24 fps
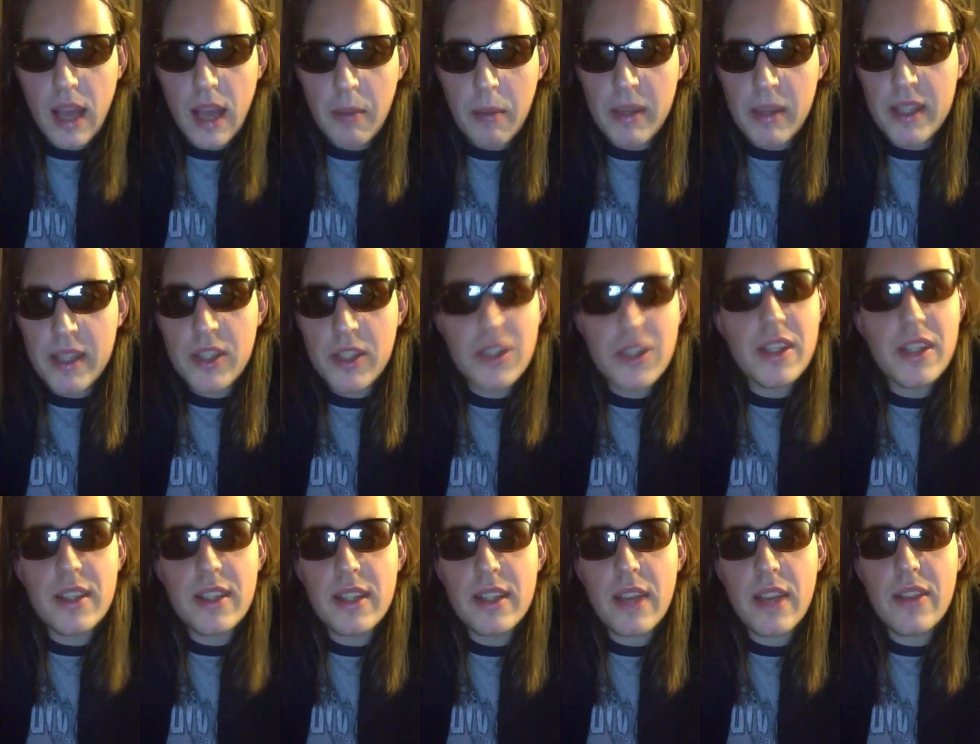I mean, she
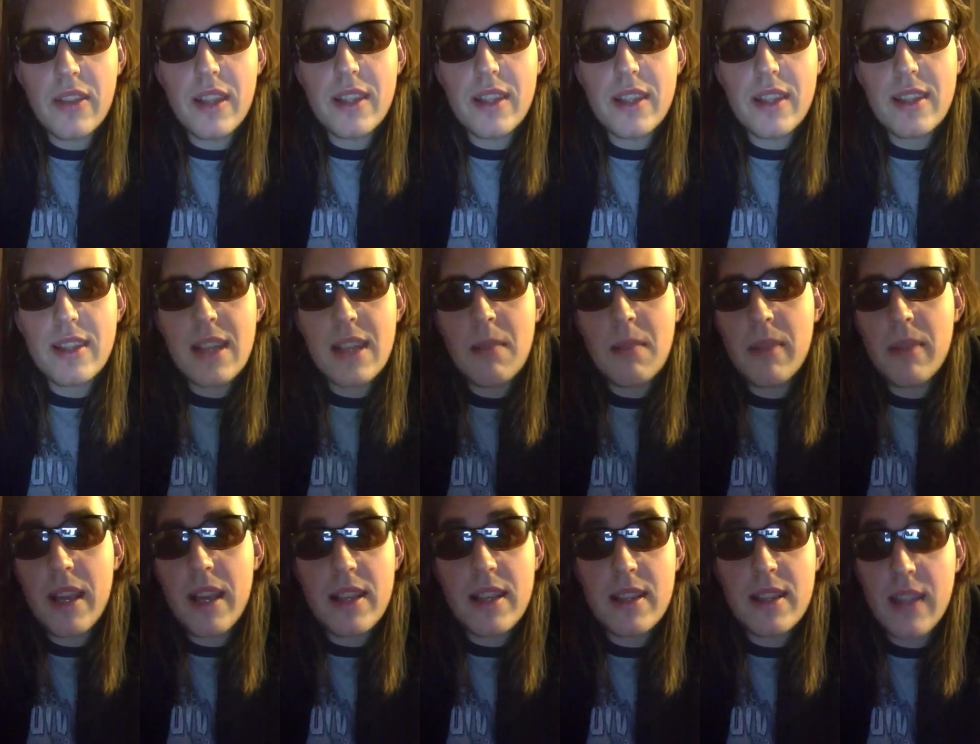doesn't have the same
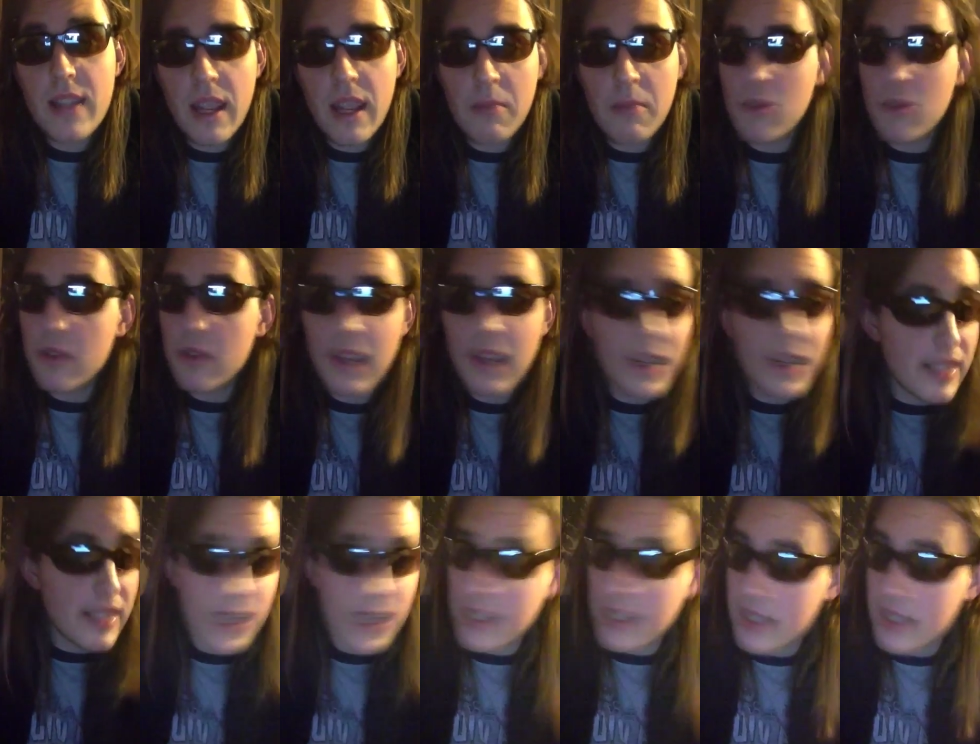last name, so
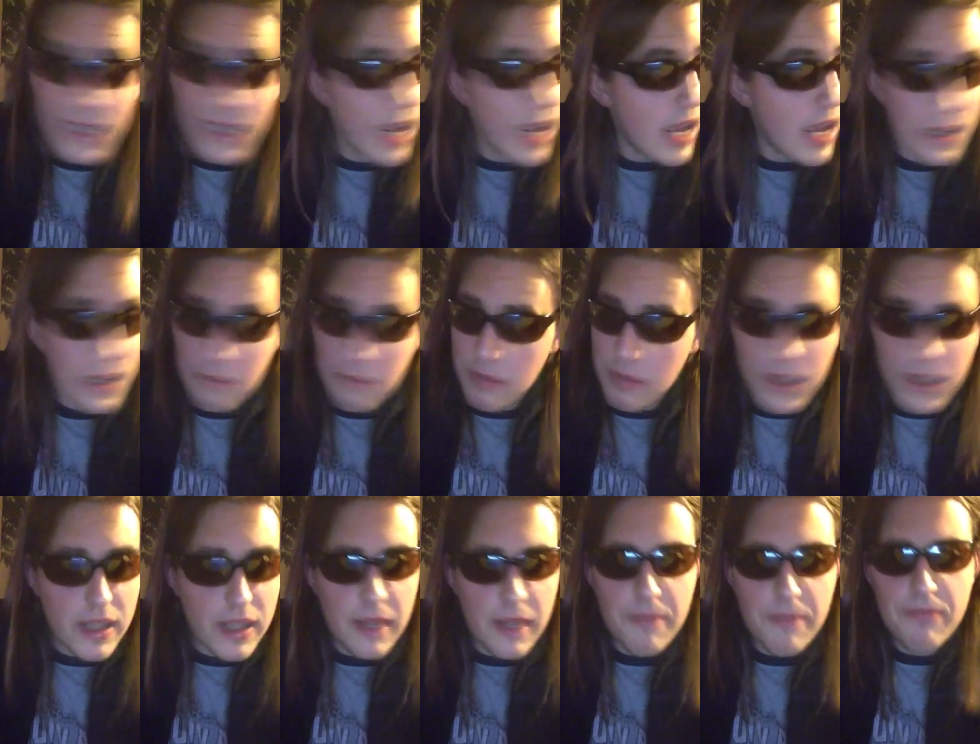that cannot
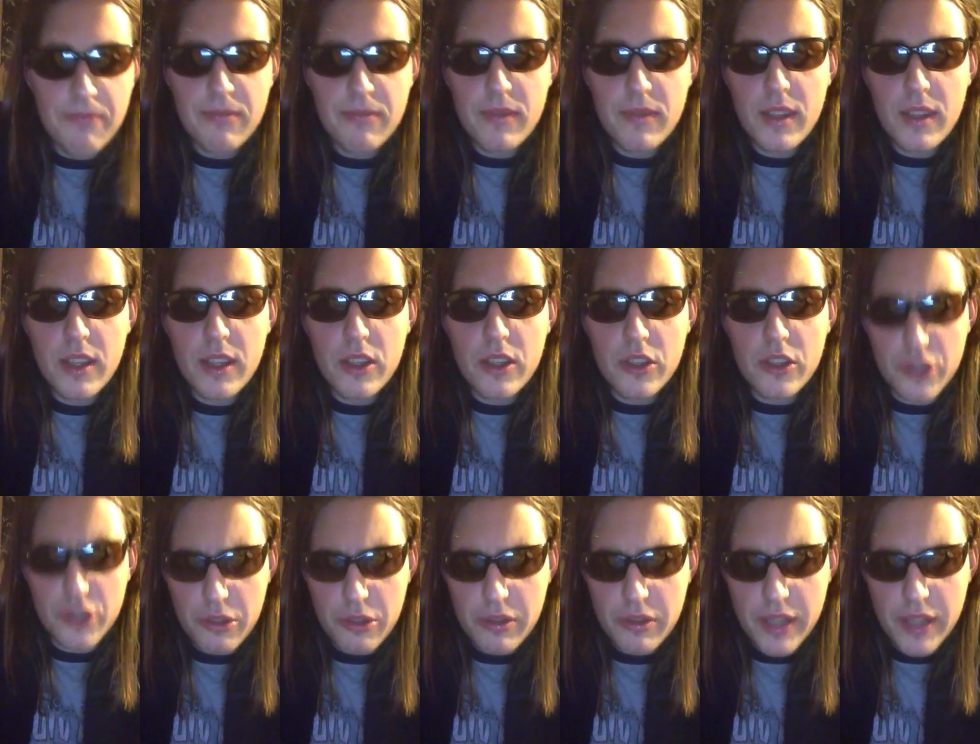be
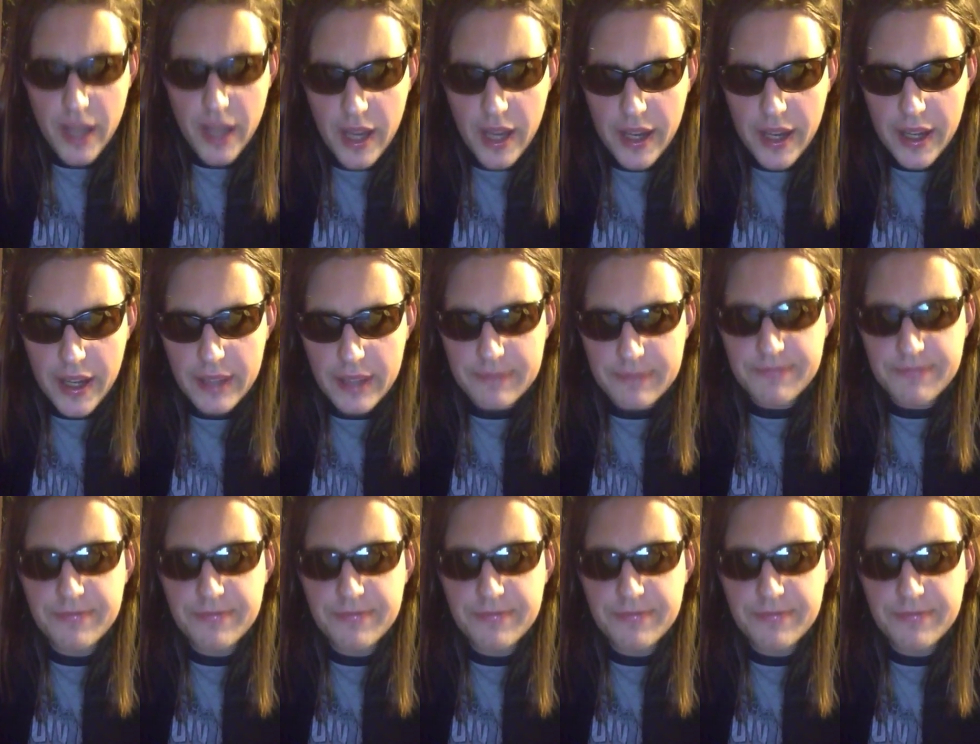Yukihara.